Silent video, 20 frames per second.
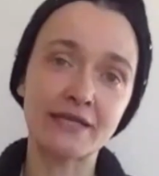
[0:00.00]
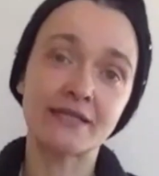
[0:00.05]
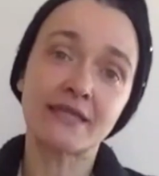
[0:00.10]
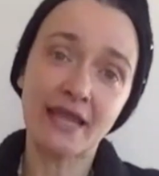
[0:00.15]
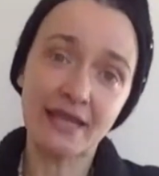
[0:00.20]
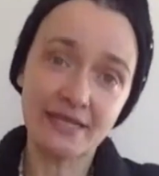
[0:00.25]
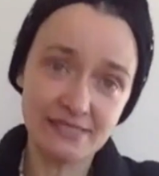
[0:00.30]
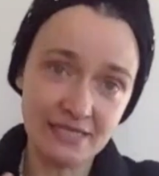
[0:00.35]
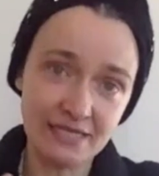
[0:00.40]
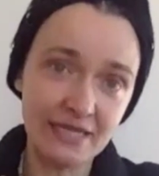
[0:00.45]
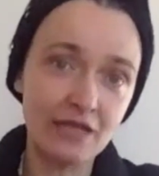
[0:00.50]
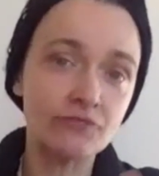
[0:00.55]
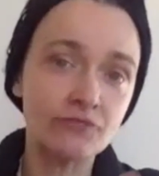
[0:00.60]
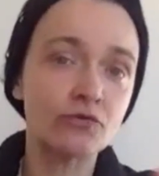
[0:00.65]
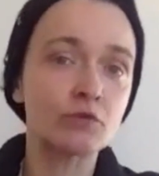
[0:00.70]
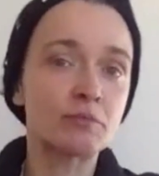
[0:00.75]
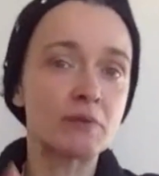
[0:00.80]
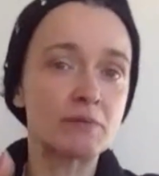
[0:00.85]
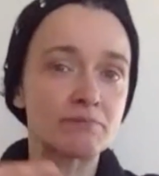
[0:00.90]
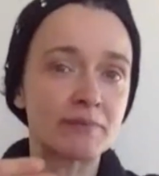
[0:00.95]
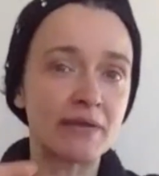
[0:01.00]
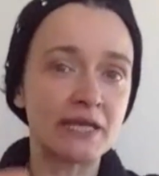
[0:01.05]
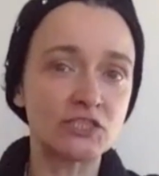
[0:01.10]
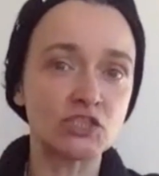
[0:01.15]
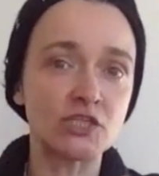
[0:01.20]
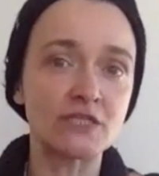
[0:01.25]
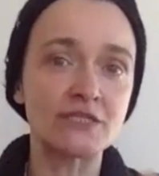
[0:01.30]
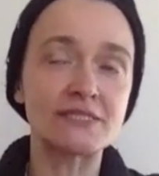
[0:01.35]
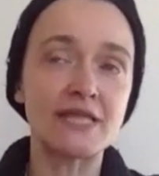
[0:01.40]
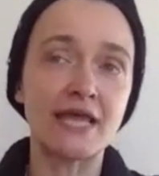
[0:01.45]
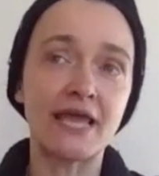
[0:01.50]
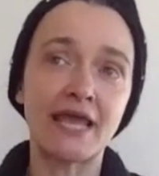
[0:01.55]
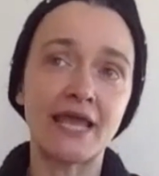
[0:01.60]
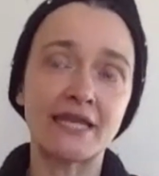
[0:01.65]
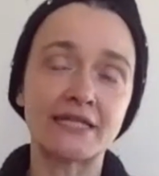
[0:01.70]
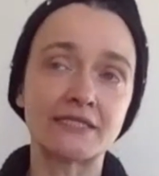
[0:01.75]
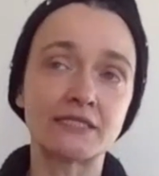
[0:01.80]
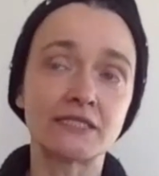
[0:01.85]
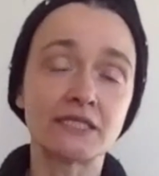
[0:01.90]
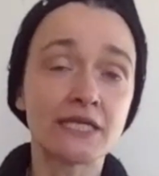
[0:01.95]
thanks again for being patient
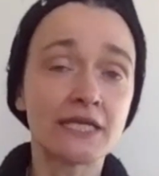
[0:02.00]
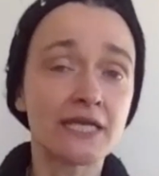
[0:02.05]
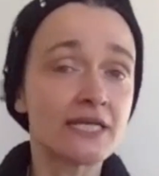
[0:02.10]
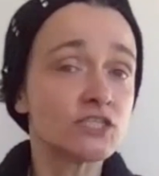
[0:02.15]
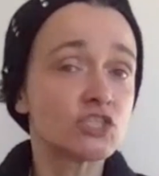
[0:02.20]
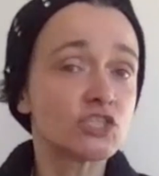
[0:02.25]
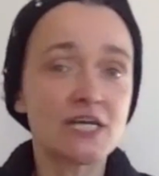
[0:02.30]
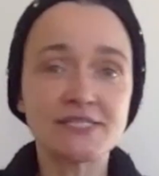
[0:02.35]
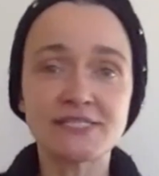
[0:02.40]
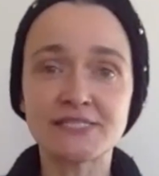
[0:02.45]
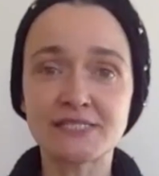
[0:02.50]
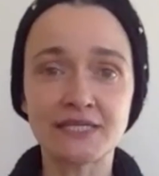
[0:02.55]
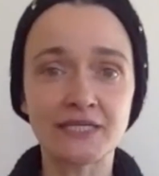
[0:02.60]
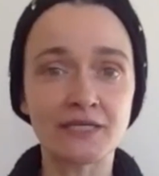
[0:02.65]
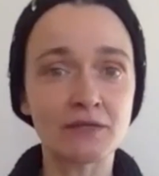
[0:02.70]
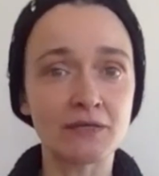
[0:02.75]
and just